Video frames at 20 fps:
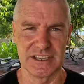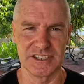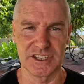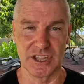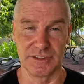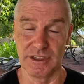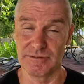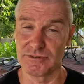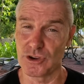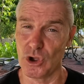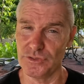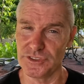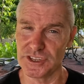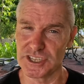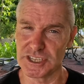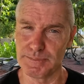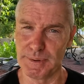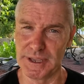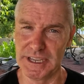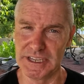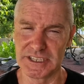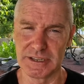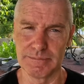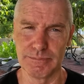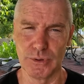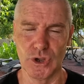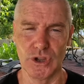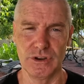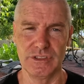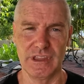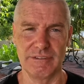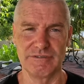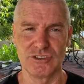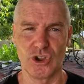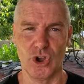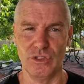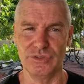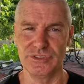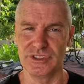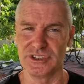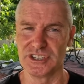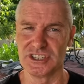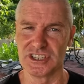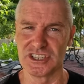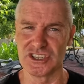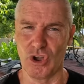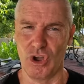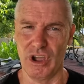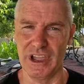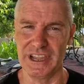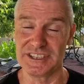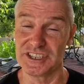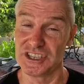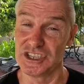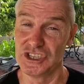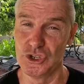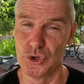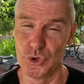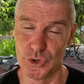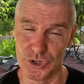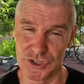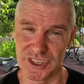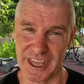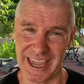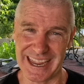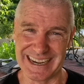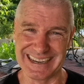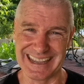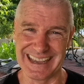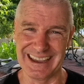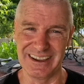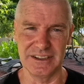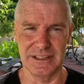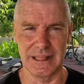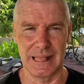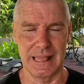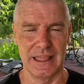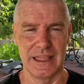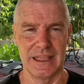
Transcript: So they've got the speed to burn, they've got the desire to use that now,